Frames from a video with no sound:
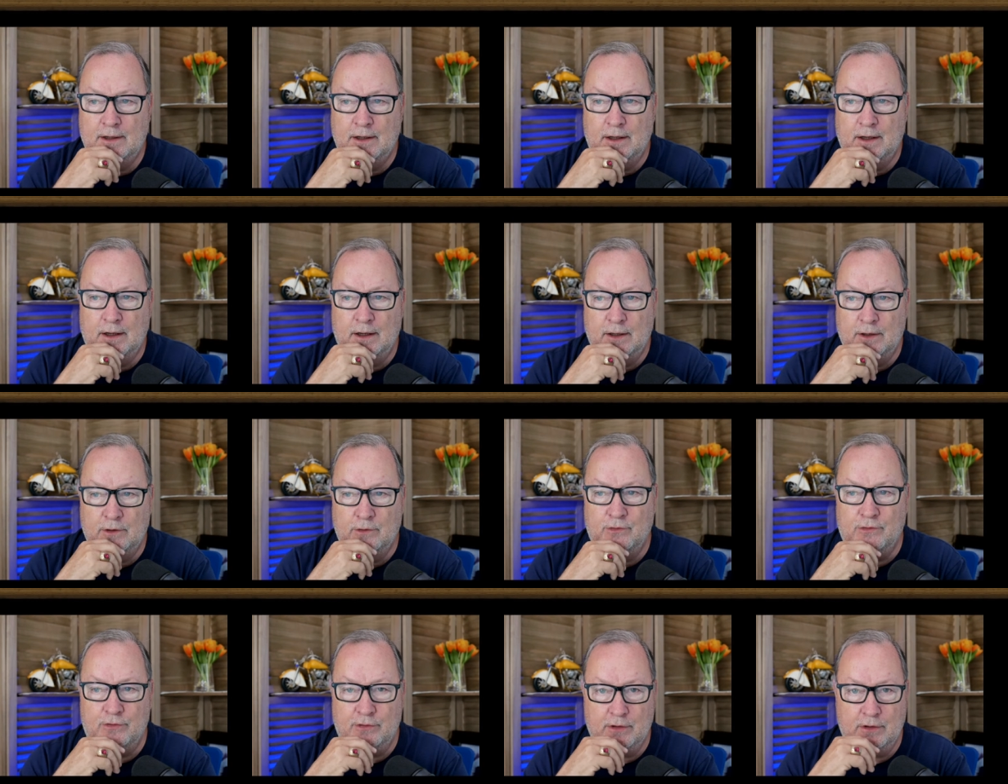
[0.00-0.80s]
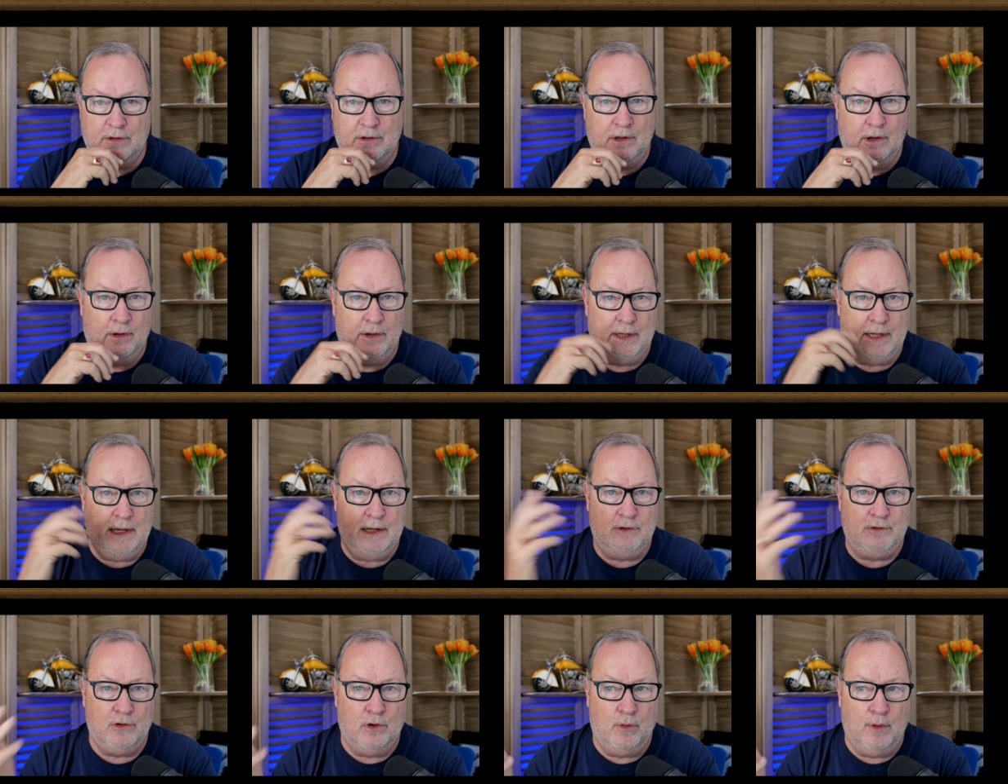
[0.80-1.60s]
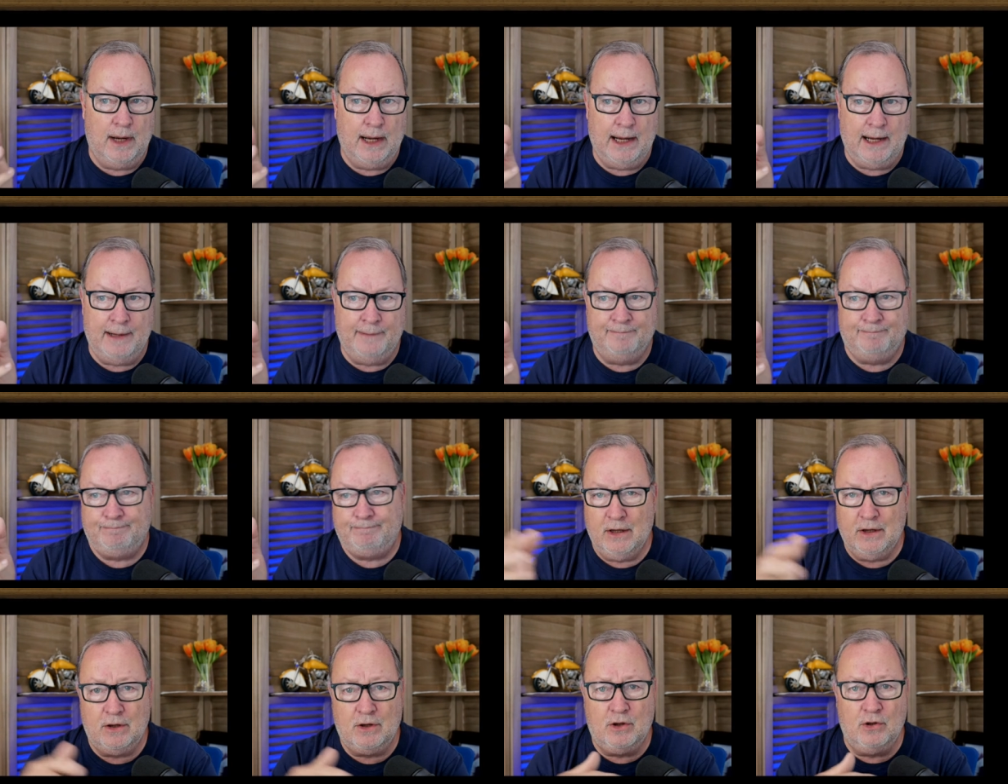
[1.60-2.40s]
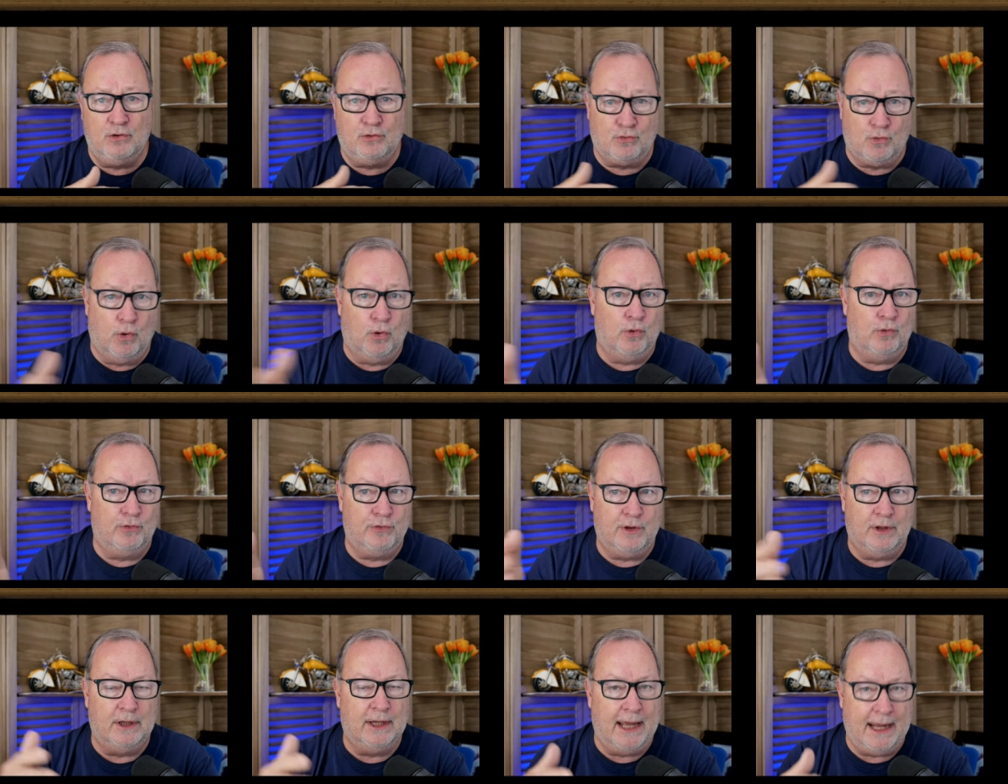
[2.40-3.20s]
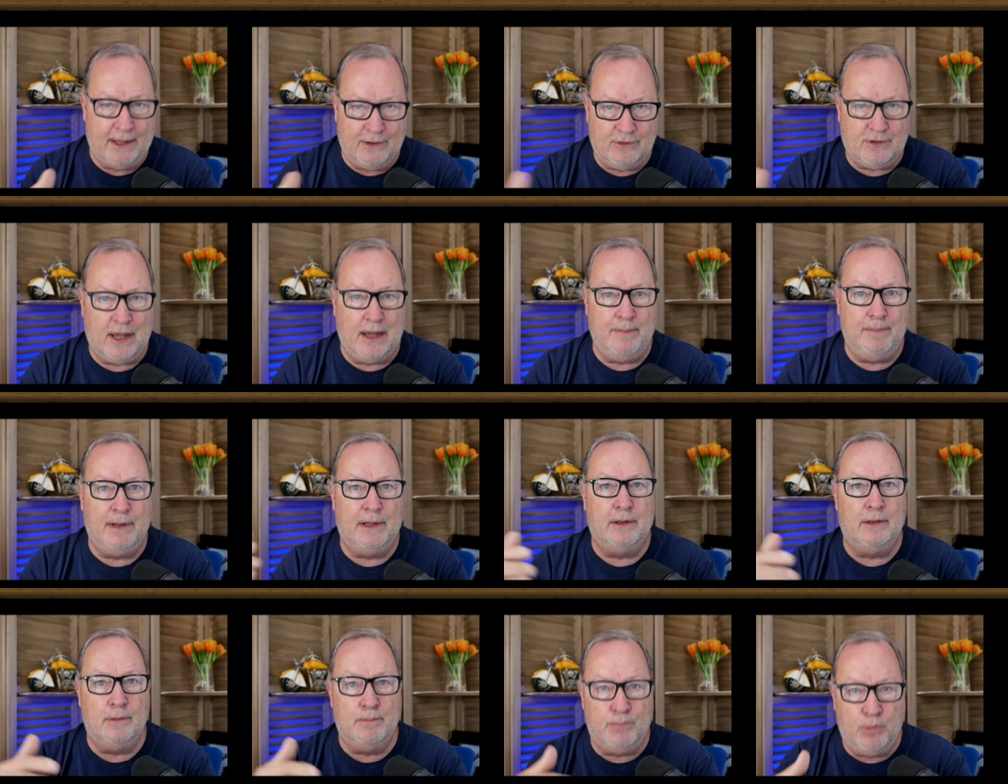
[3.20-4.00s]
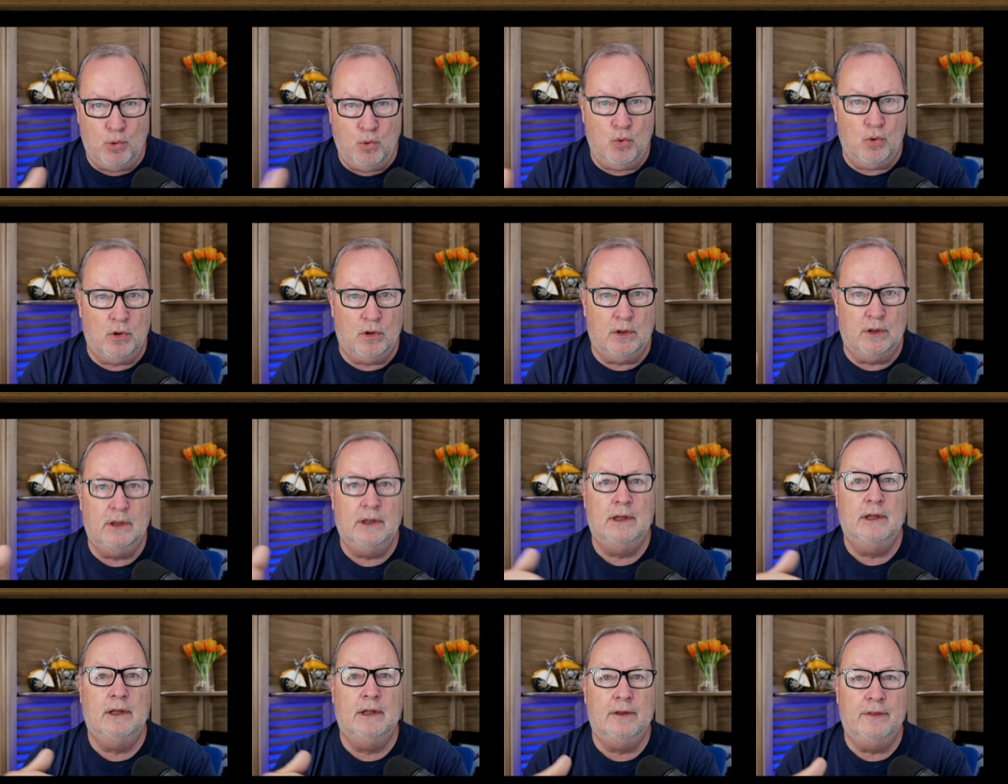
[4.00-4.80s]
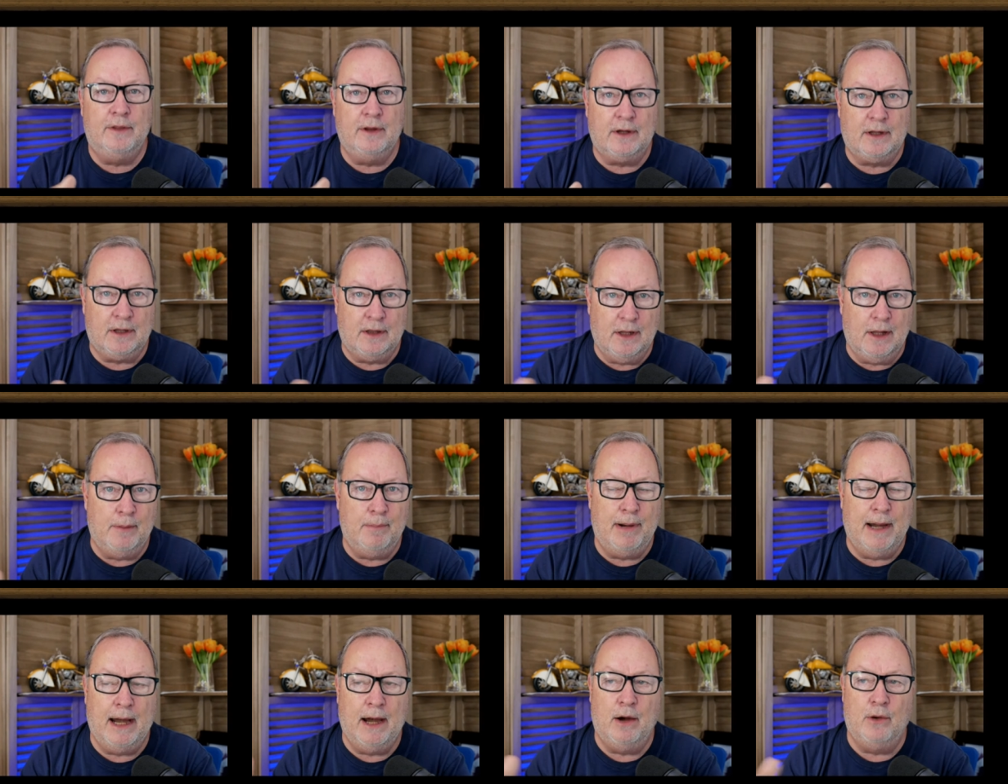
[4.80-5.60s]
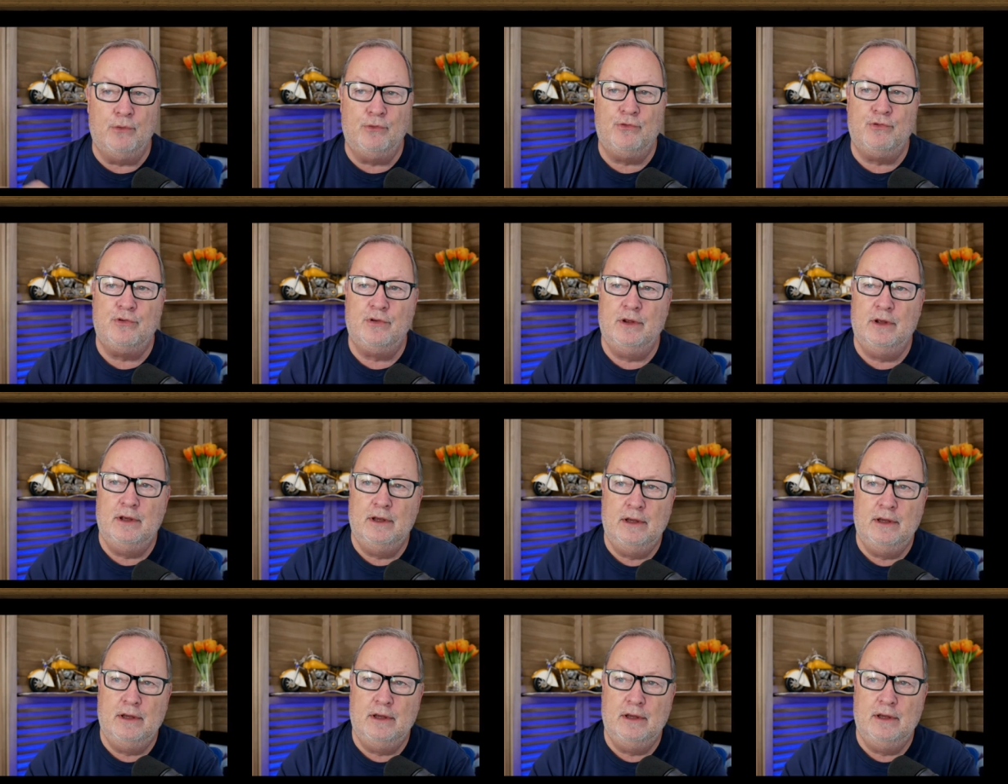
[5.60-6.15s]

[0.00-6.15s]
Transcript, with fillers: Uh, you you know the HOA controls the landscaping, the pool, the clubhouse,